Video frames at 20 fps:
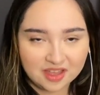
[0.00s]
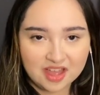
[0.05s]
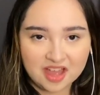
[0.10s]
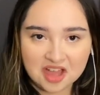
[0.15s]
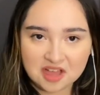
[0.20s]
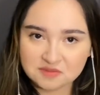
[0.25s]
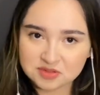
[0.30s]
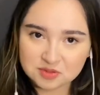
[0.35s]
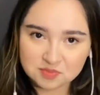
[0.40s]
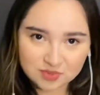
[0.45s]

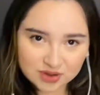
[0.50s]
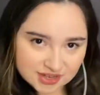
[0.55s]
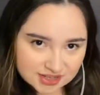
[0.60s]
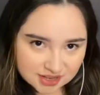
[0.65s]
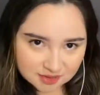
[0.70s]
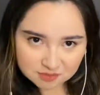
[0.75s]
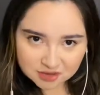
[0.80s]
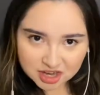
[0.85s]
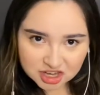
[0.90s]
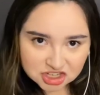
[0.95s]
I'm surprised
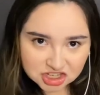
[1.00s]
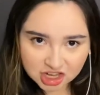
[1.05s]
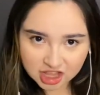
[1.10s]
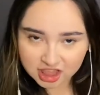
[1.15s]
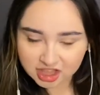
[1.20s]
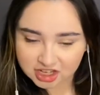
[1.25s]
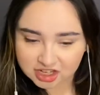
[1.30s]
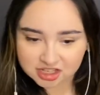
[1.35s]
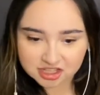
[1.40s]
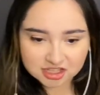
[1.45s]
I'm not
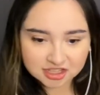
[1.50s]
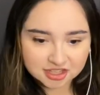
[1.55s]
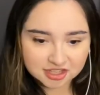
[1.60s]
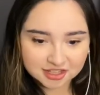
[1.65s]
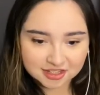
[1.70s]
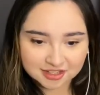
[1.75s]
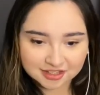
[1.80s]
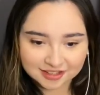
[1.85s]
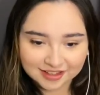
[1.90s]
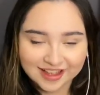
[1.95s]
jealous.
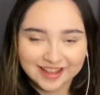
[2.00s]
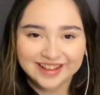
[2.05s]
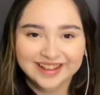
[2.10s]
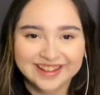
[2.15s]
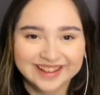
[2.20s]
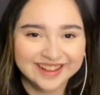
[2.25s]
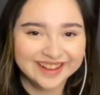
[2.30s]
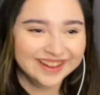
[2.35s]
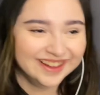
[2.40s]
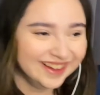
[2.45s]

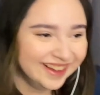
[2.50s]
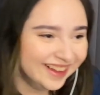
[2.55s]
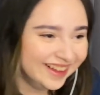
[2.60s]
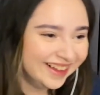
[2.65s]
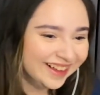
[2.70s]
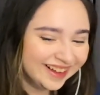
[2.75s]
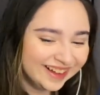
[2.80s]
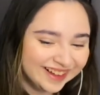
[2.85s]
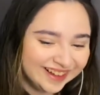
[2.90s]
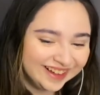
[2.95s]

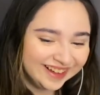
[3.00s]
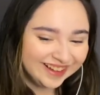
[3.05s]
I